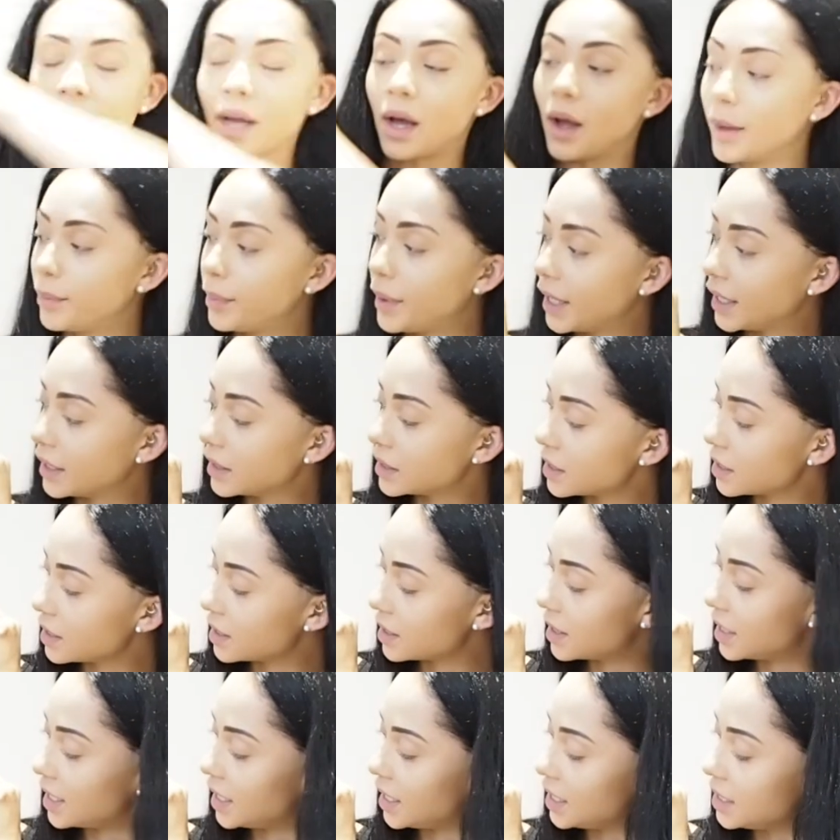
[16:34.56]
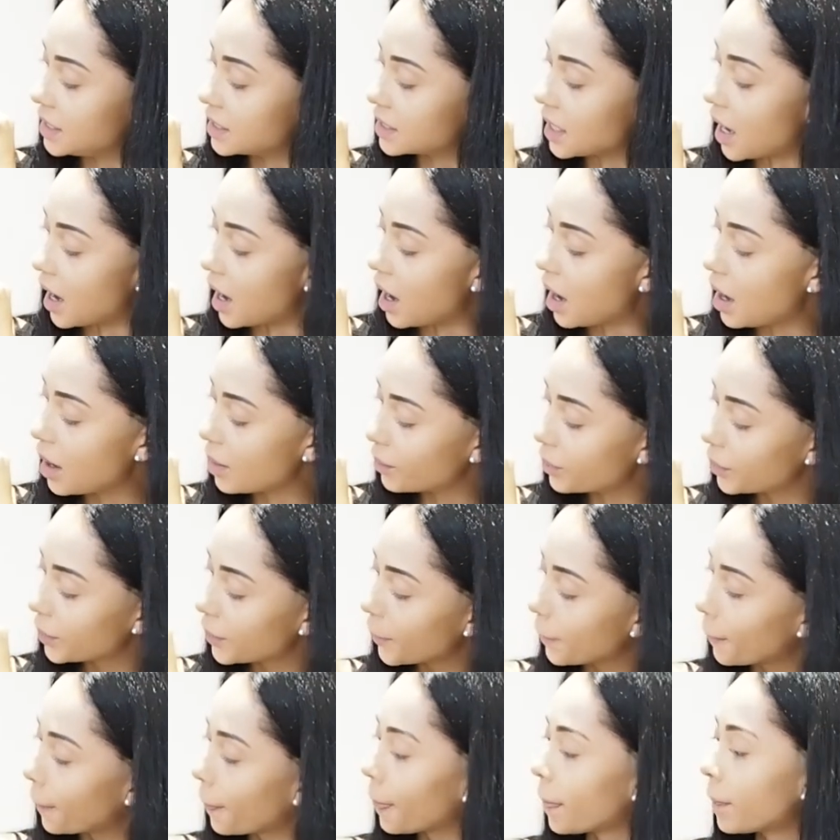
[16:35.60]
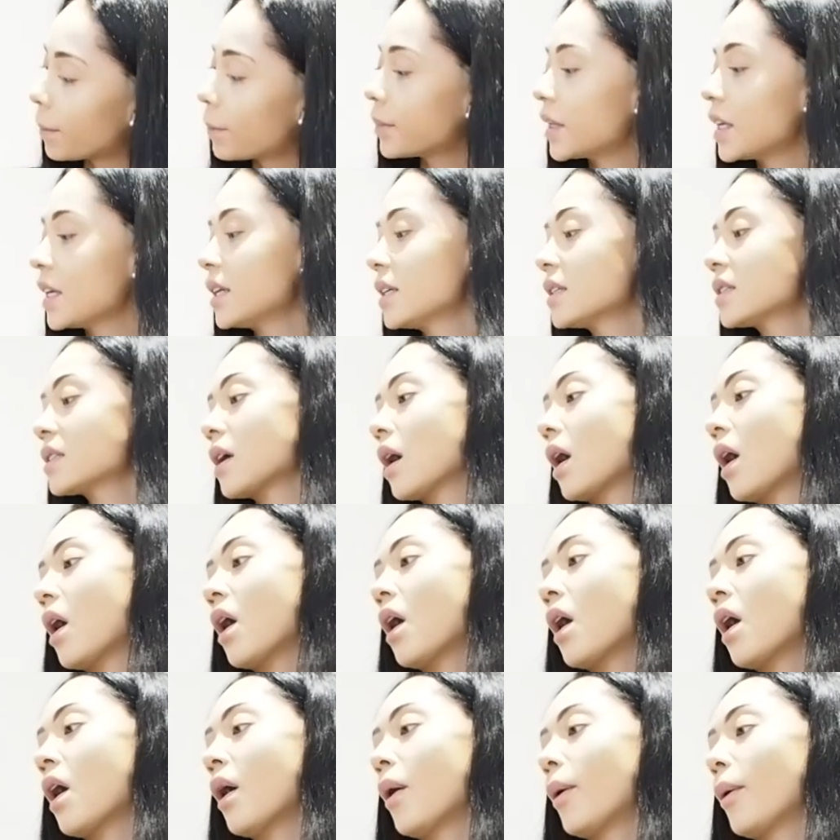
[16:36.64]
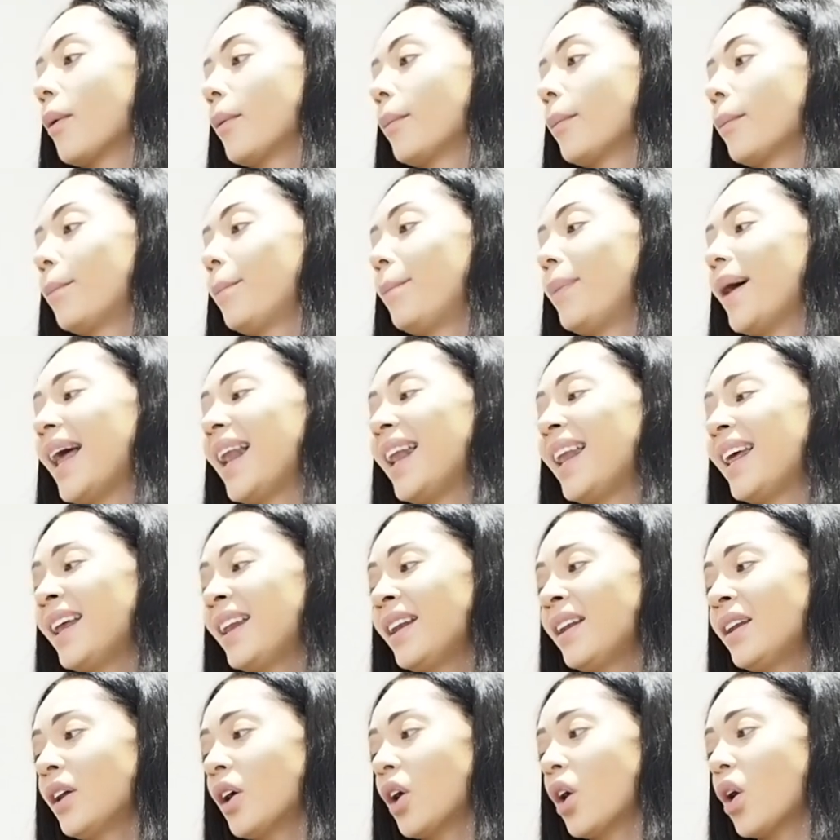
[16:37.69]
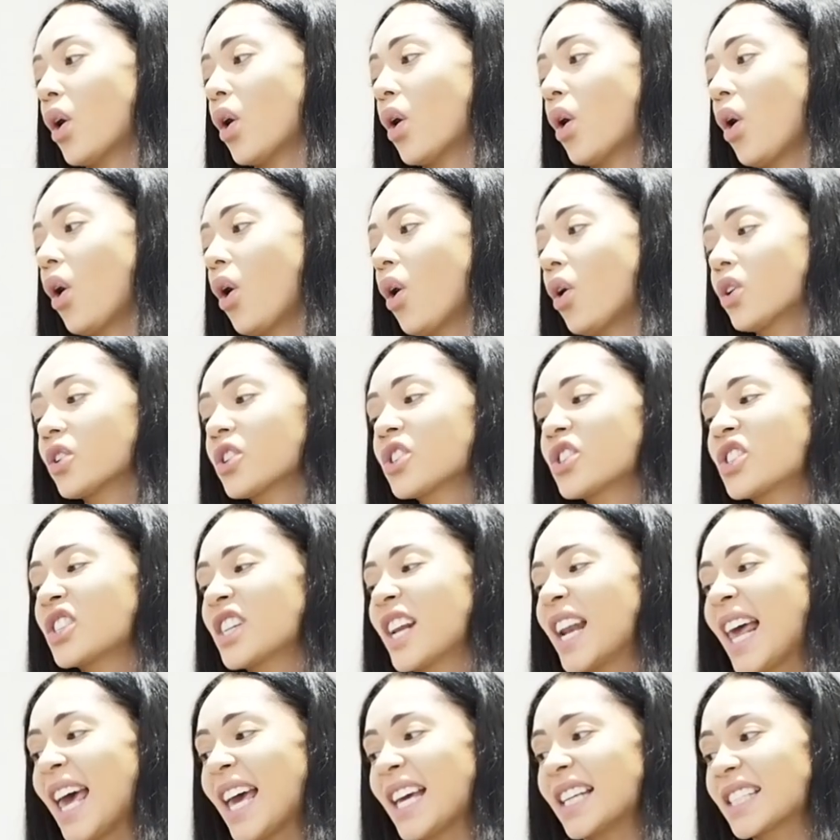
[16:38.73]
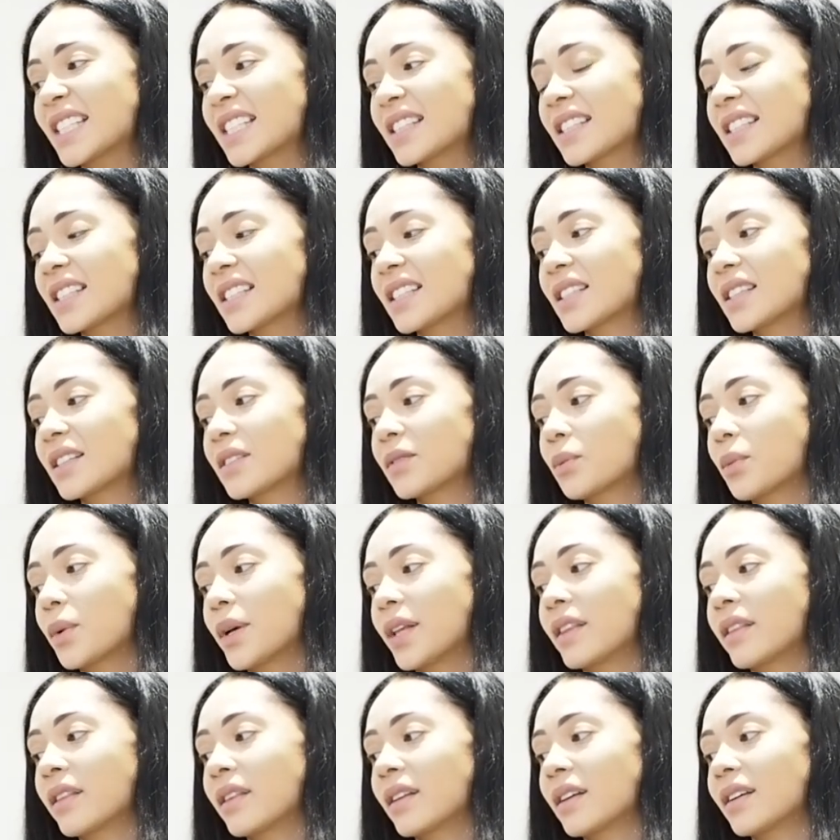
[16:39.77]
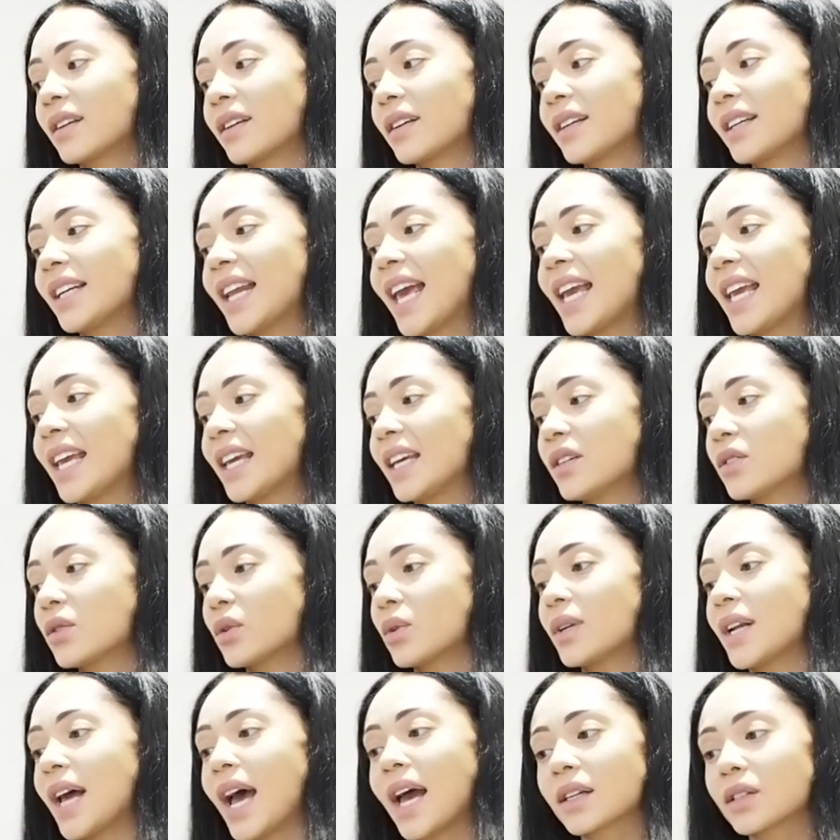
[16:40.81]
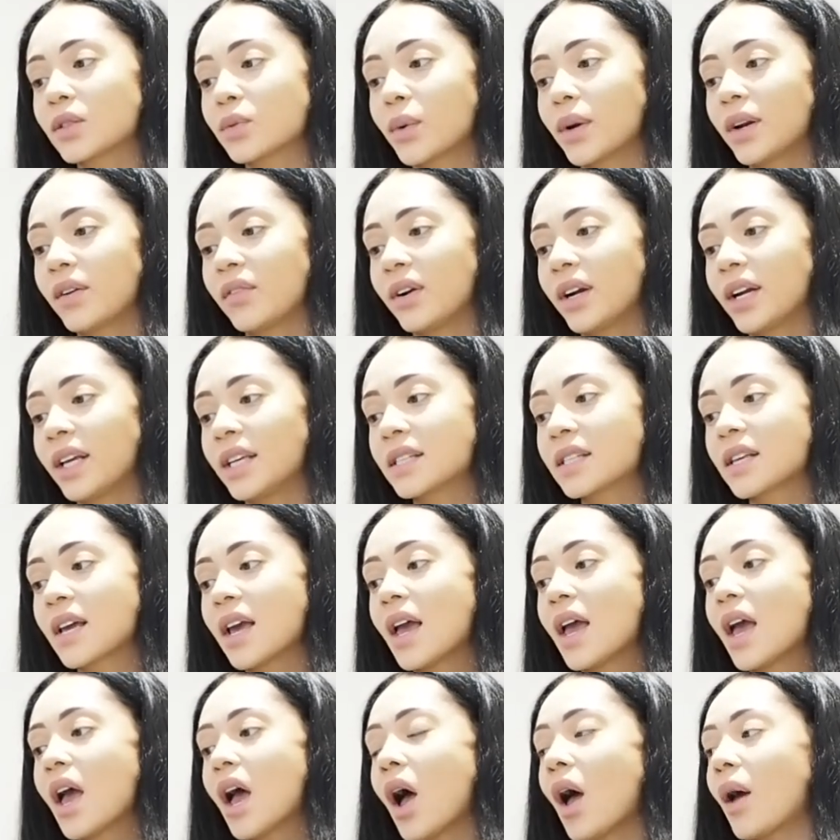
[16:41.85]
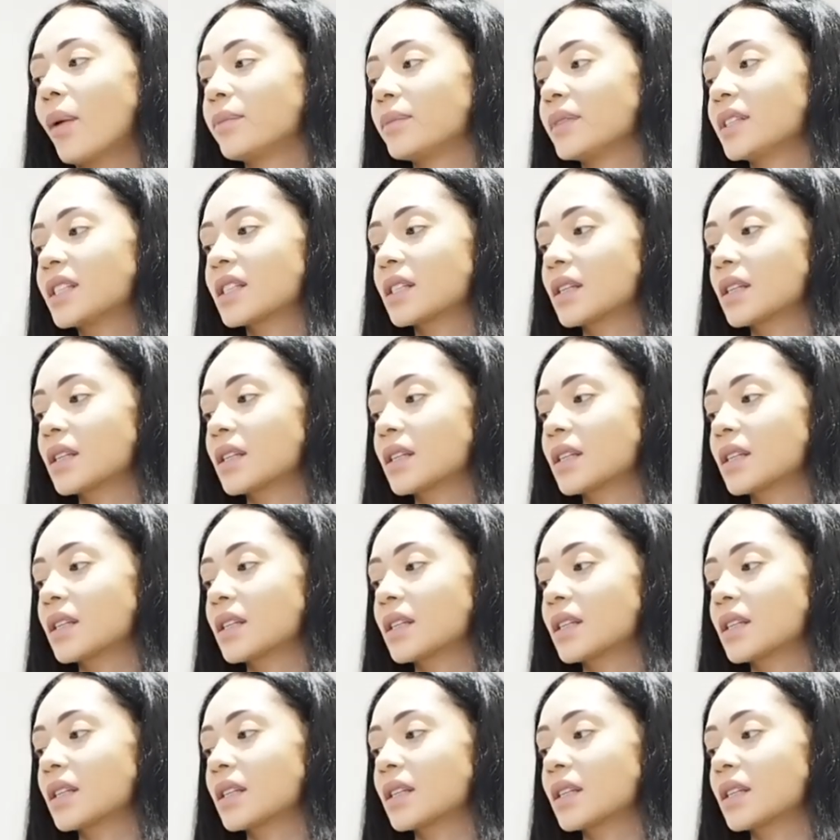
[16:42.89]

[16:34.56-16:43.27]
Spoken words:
I picked these up. These are Belen Hostelet with Naked or Nacked, whatever it is.